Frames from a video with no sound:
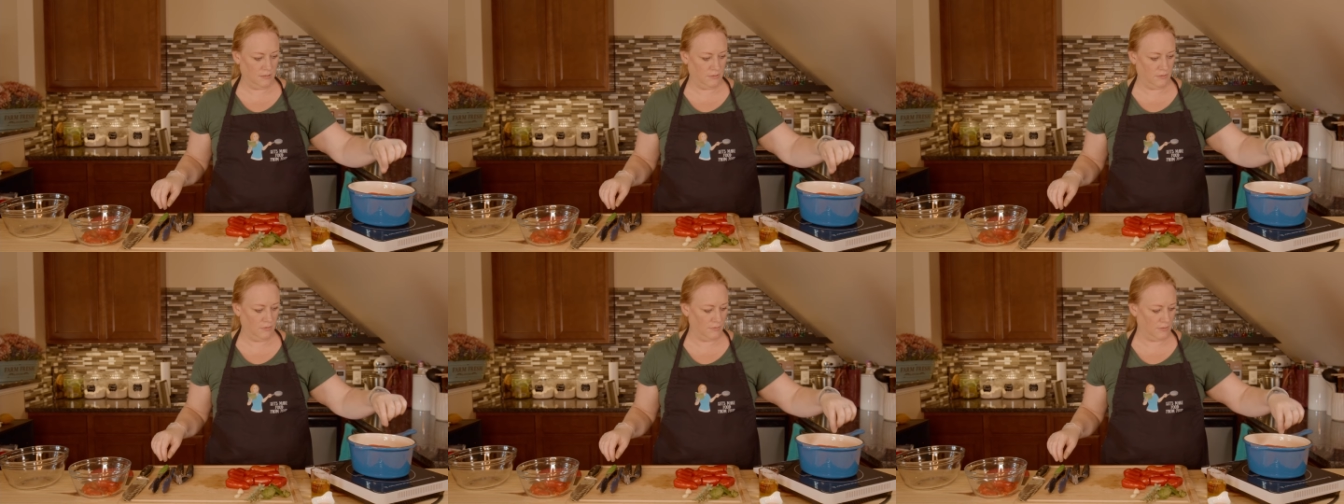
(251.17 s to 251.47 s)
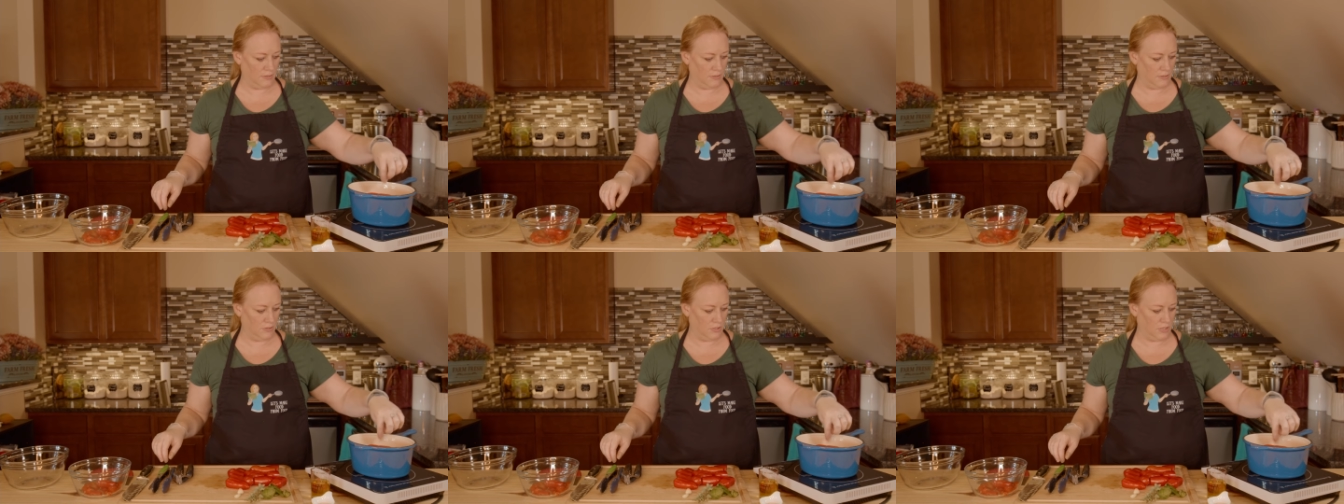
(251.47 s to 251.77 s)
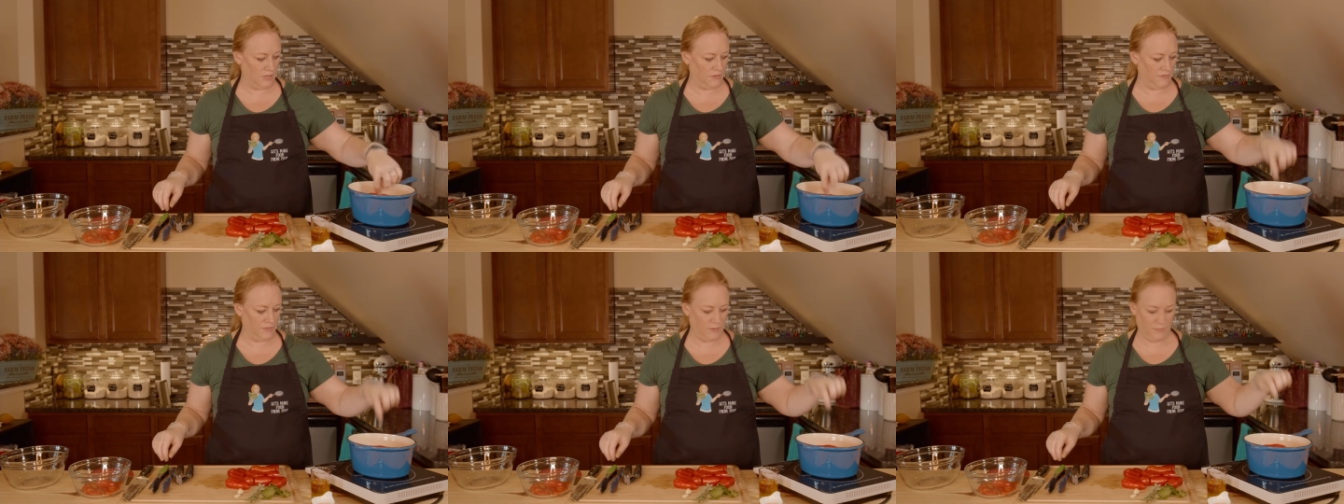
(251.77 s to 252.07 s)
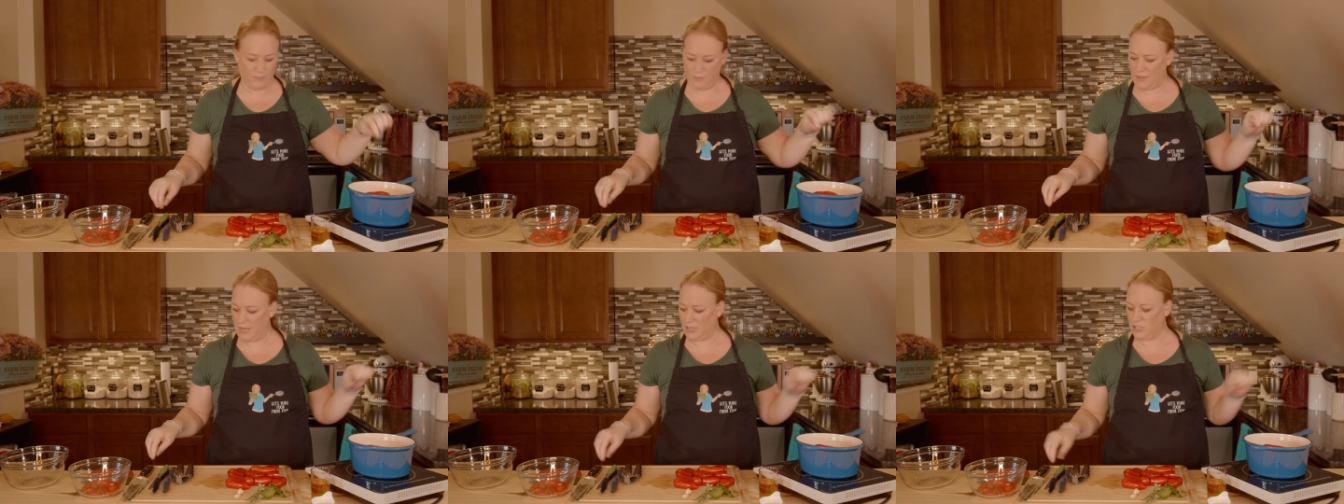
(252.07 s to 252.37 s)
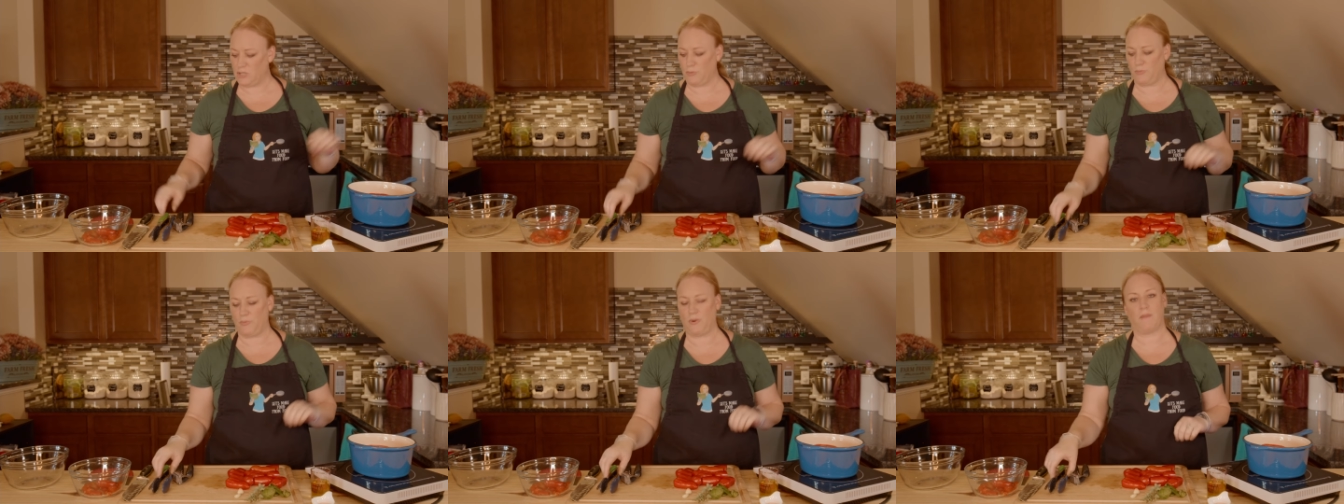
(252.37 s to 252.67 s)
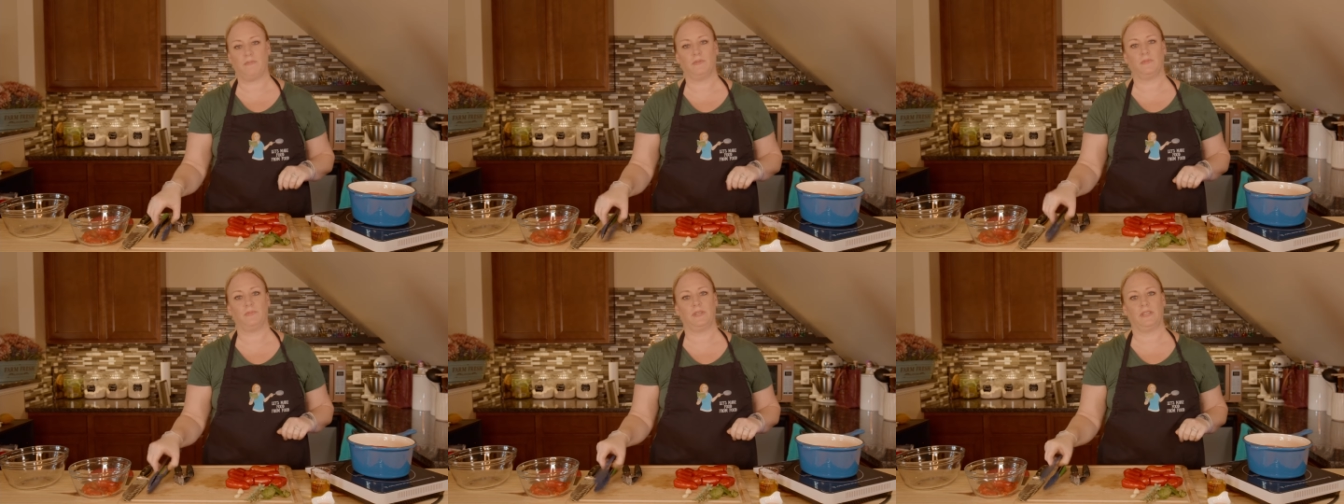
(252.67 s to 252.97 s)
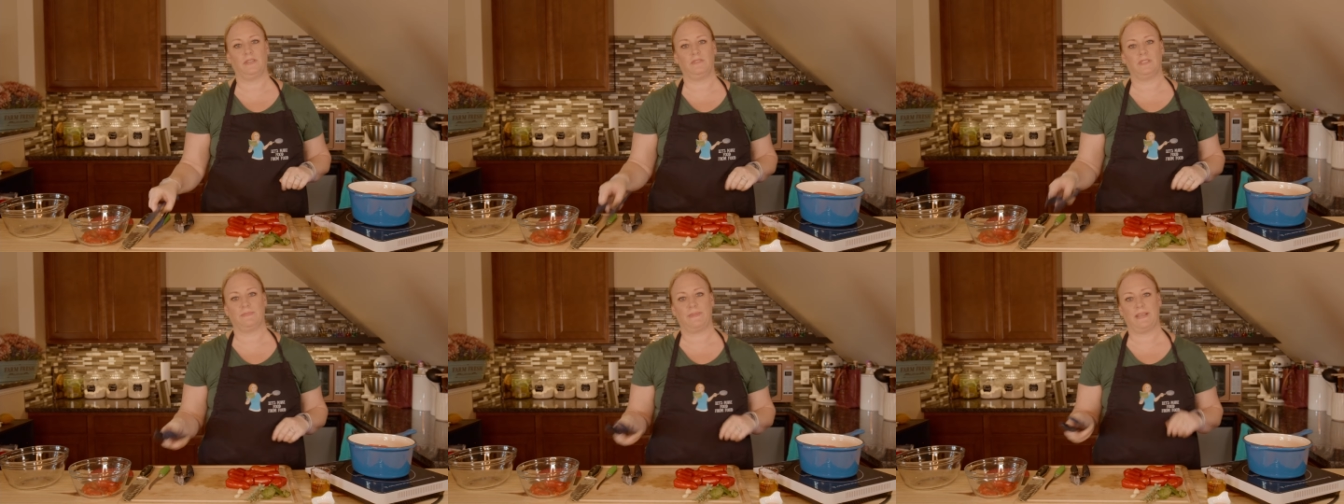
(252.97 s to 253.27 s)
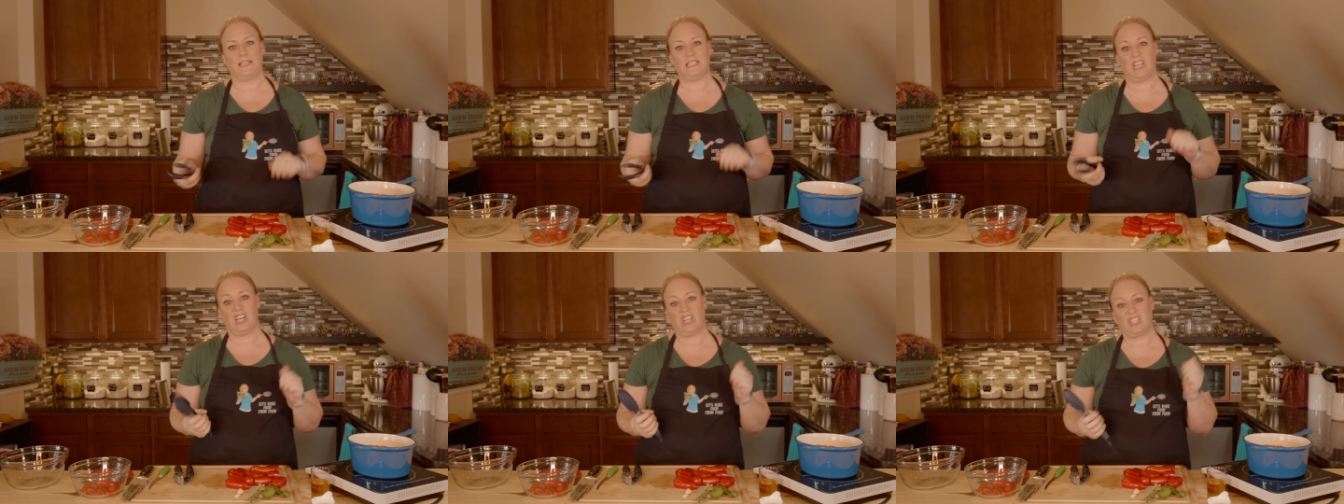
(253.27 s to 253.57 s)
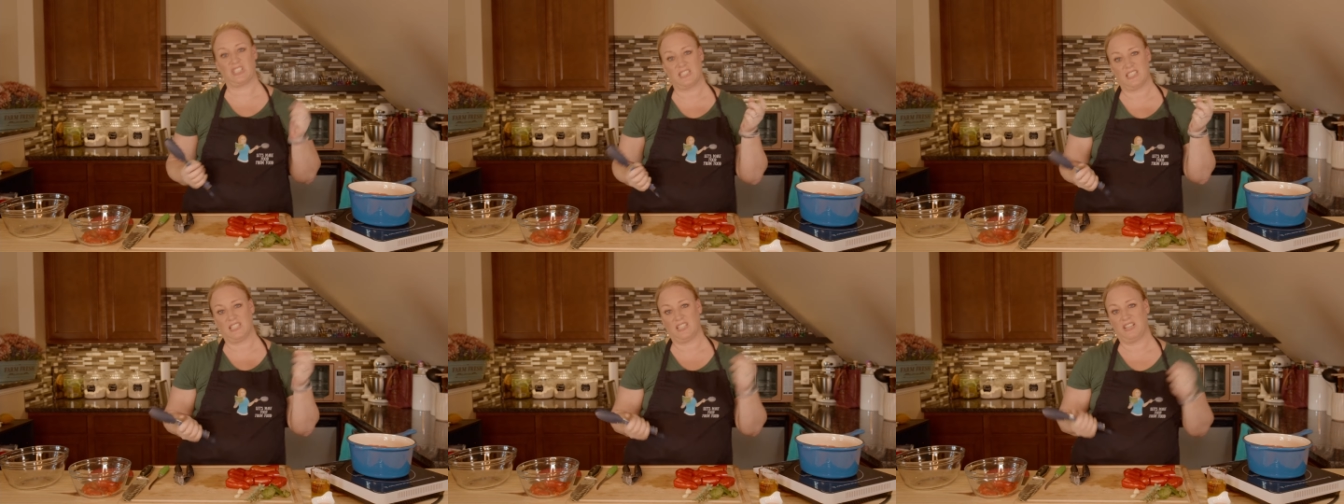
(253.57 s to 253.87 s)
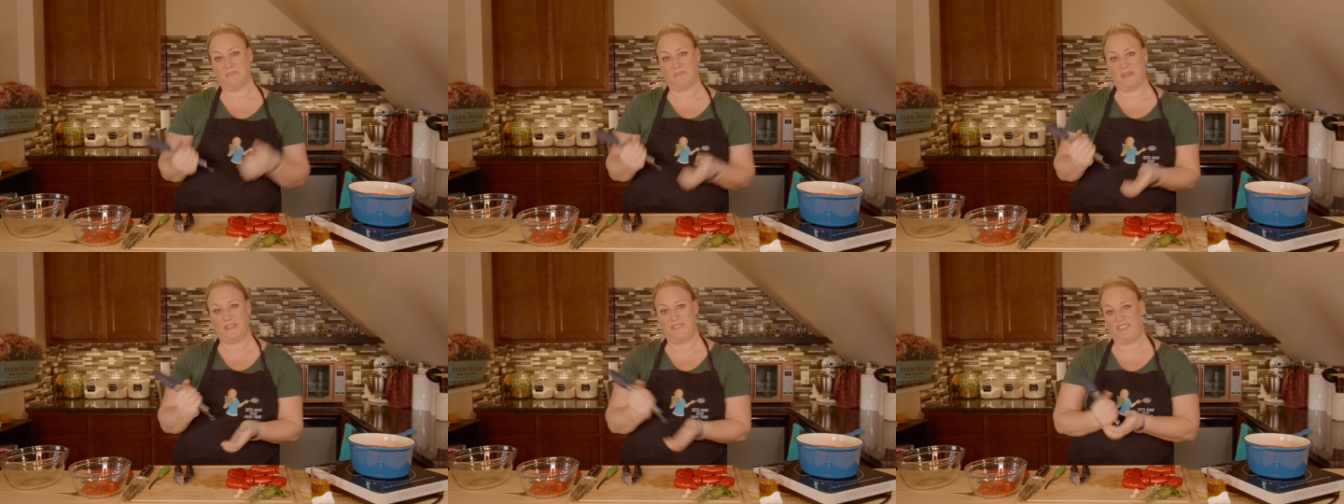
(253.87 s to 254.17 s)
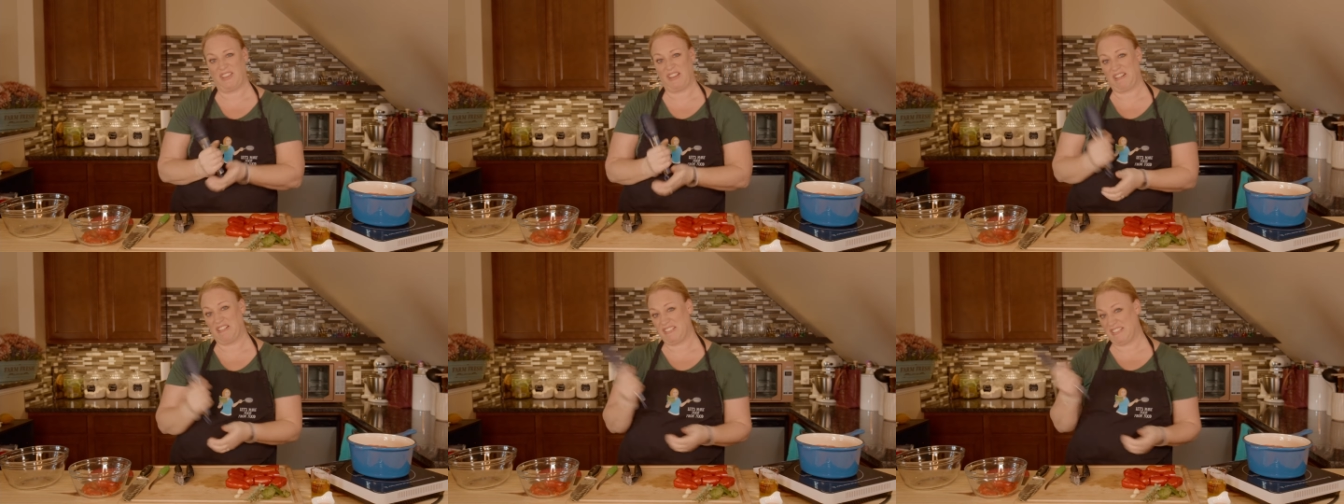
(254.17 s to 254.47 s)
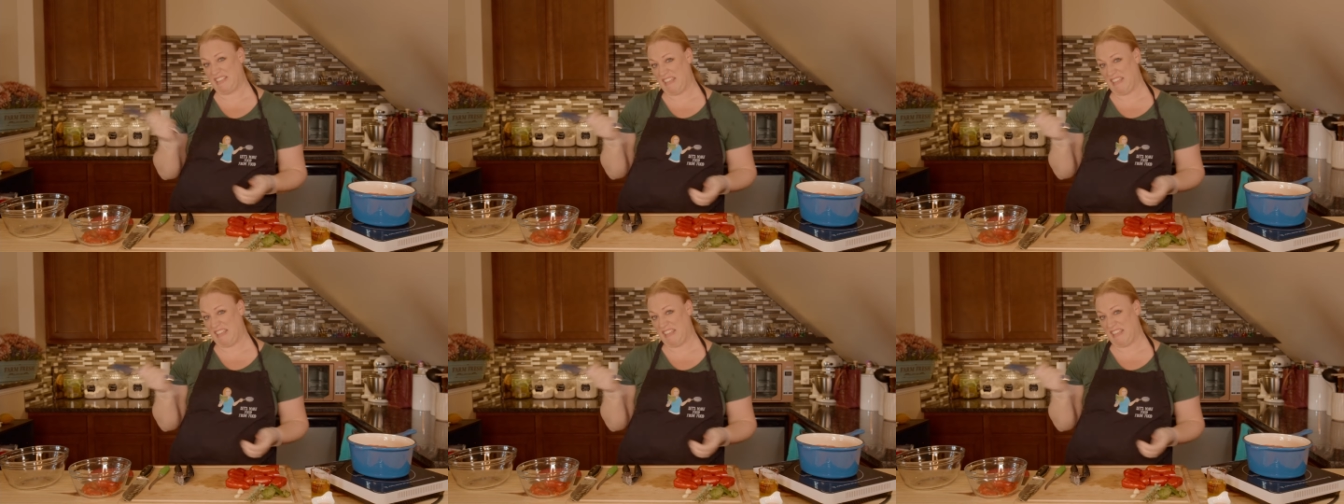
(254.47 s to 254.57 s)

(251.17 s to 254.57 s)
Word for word: Oh, I'm trying to flip it. I should probably use my tongs and not my fingers